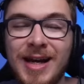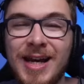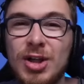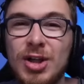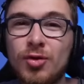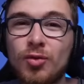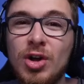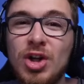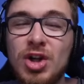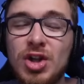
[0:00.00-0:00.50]

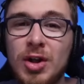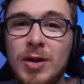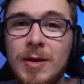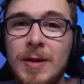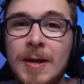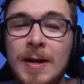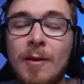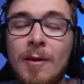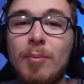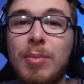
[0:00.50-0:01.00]
his recent
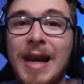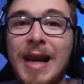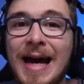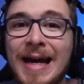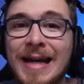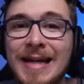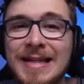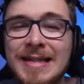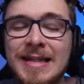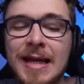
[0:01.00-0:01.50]

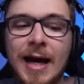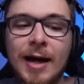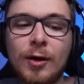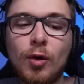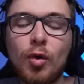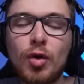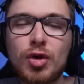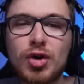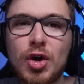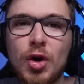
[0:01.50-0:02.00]
blanks and
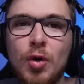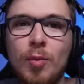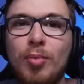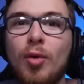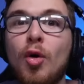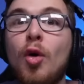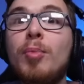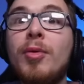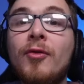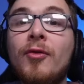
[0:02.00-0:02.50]
also
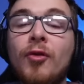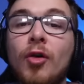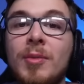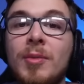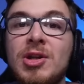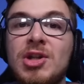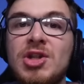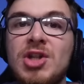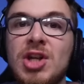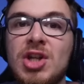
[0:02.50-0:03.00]
poor
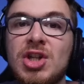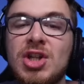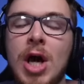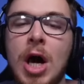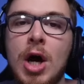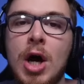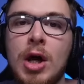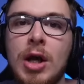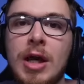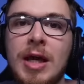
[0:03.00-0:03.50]
performances
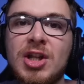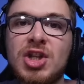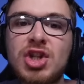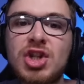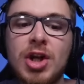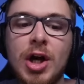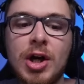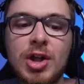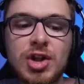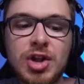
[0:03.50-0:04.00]
in
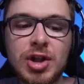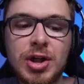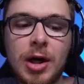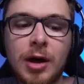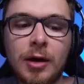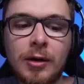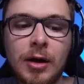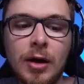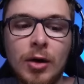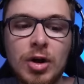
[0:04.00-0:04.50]
certain
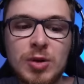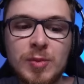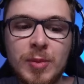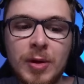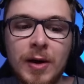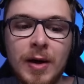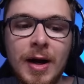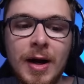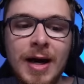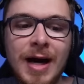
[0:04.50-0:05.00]
scenarios,
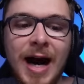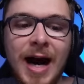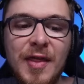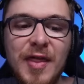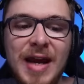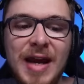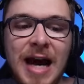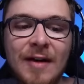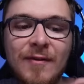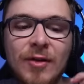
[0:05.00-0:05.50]
but I
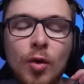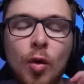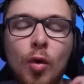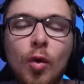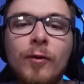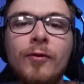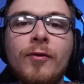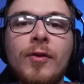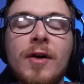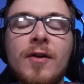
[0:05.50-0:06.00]
think having
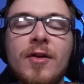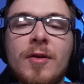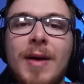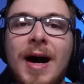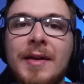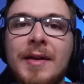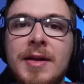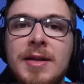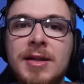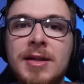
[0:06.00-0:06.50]
all 3 of them
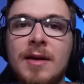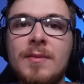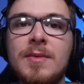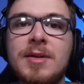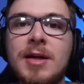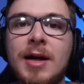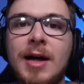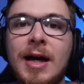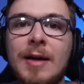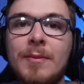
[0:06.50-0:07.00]
at the same
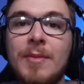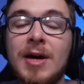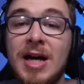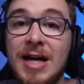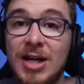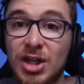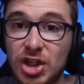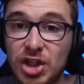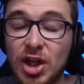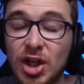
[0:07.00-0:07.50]
time,
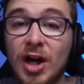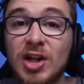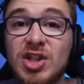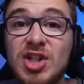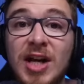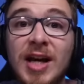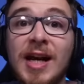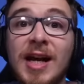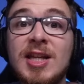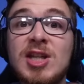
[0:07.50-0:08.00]

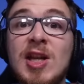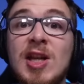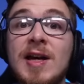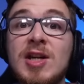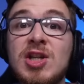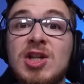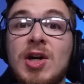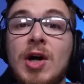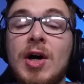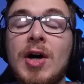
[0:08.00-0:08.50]
starting against
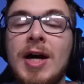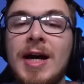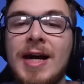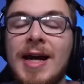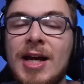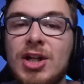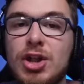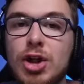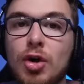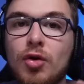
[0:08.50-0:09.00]
Leicester,
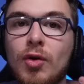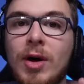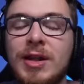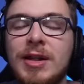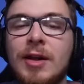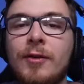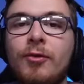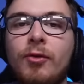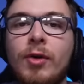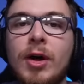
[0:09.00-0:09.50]
is a great
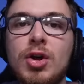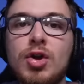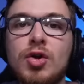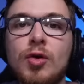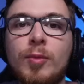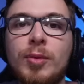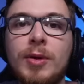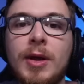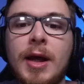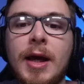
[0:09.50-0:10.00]
differential
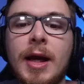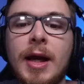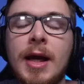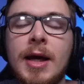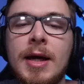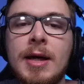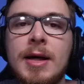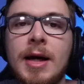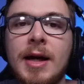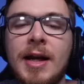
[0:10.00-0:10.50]
play,
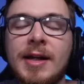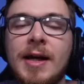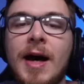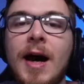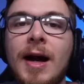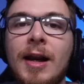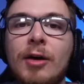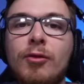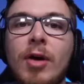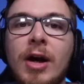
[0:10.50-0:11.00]
and I'd
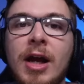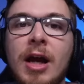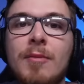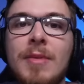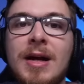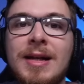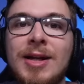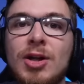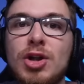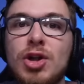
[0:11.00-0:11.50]
highly
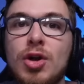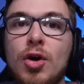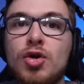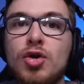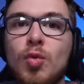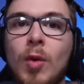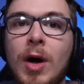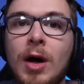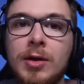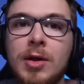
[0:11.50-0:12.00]
recommend it to those
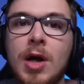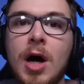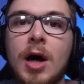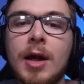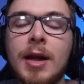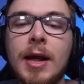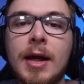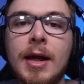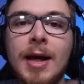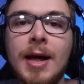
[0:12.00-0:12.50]

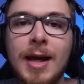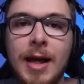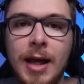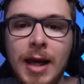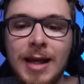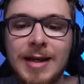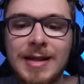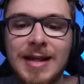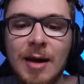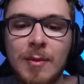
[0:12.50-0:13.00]
wildcarding
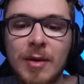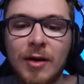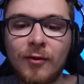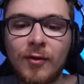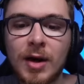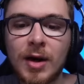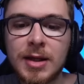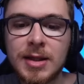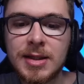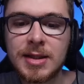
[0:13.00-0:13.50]
in Gameweek
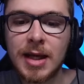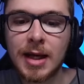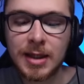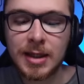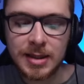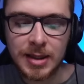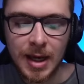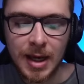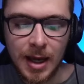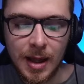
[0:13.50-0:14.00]

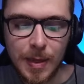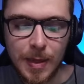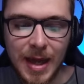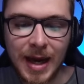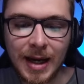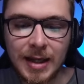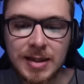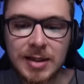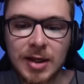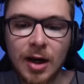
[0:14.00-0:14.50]
36.
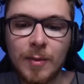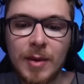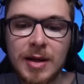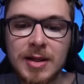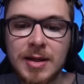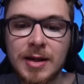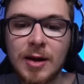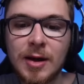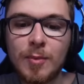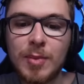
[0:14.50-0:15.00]
Next up is
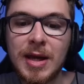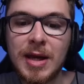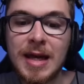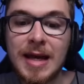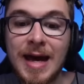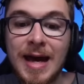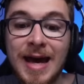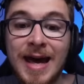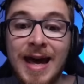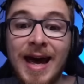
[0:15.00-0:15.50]
going to
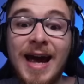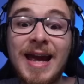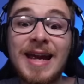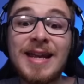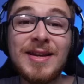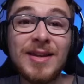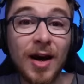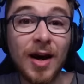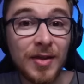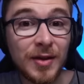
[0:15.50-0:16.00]
be
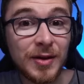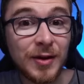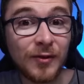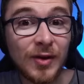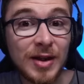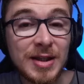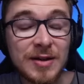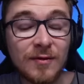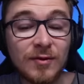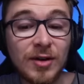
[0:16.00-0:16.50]
another
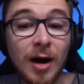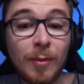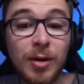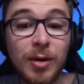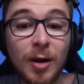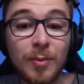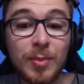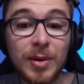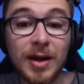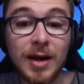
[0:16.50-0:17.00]
defensive double
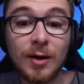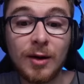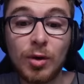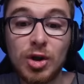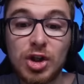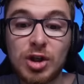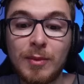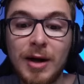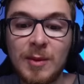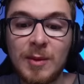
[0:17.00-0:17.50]
up here,
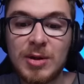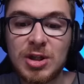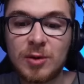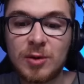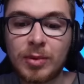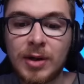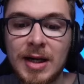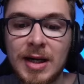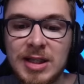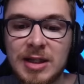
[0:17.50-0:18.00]
which you might be
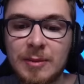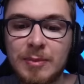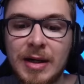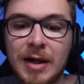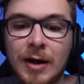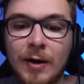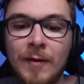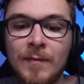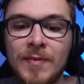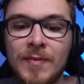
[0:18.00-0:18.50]
surprised
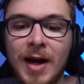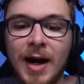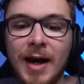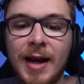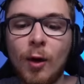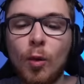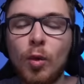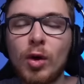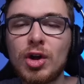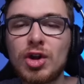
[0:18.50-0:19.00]
about, and
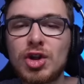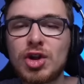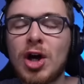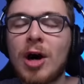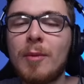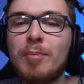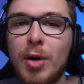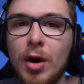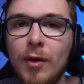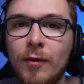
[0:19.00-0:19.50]
I wouldn't
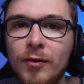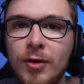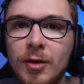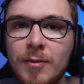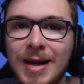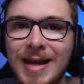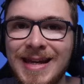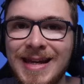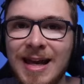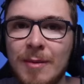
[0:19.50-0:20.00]
start both of them
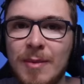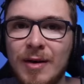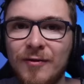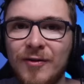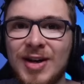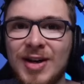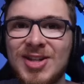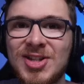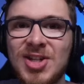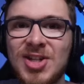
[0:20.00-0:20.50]
in Gameweek
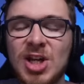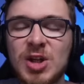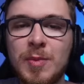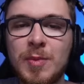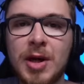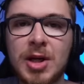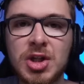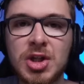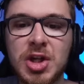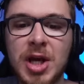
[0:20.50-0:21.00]
36
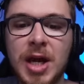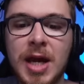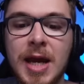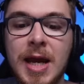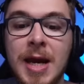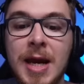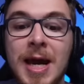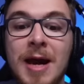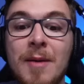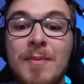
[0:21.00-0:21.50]
per
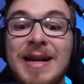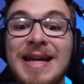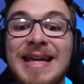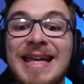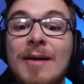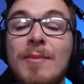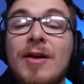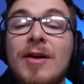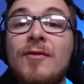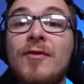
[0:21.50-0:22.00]
se, but in
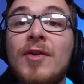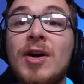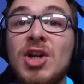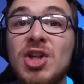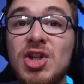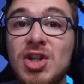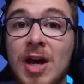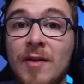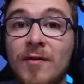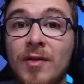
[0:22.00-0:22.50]
Gameweek
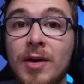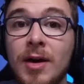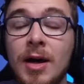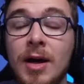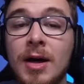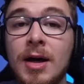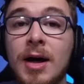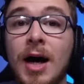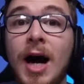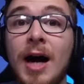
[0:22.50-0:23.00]
37,
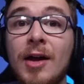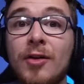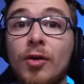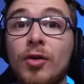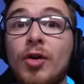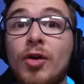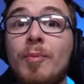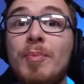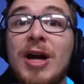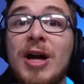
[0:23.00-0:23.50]
either
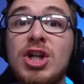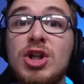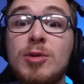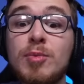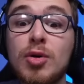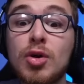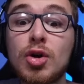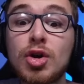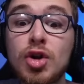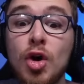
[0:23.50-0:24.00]
on the bench
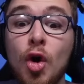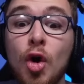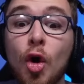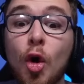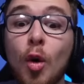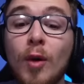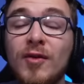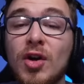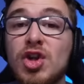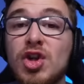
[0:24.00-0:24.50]
boost
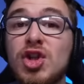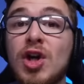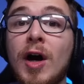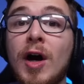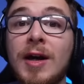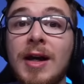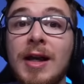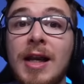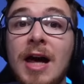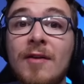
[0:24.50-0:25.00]
or if you're
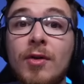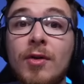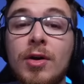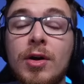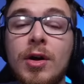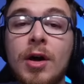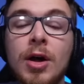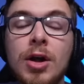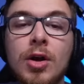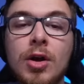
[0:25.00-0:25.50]
starting
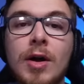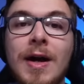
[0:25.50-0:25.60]
11, you